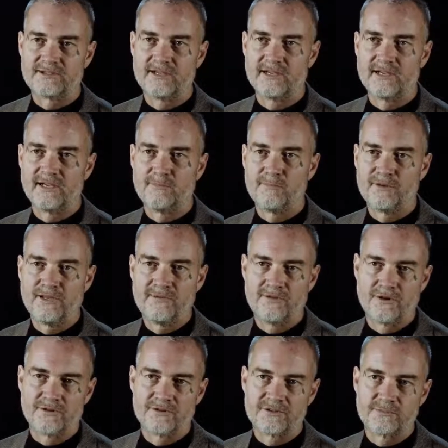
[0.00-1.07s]
I believed
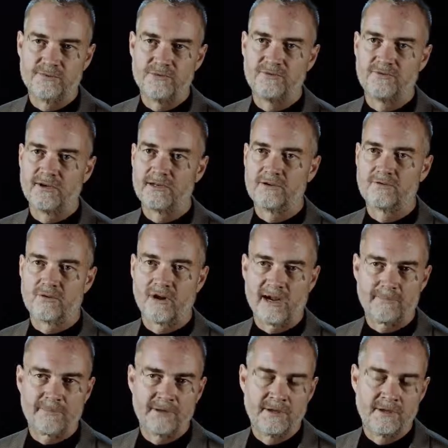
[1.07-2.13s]
all the spoon-fed
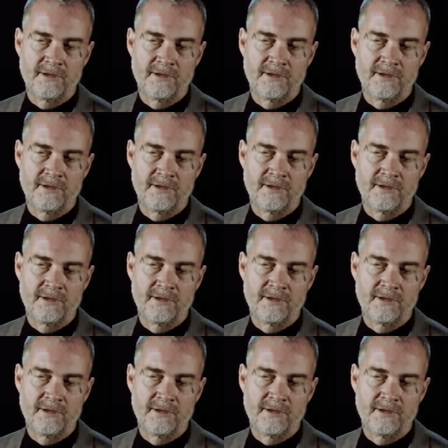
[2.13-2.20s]
crap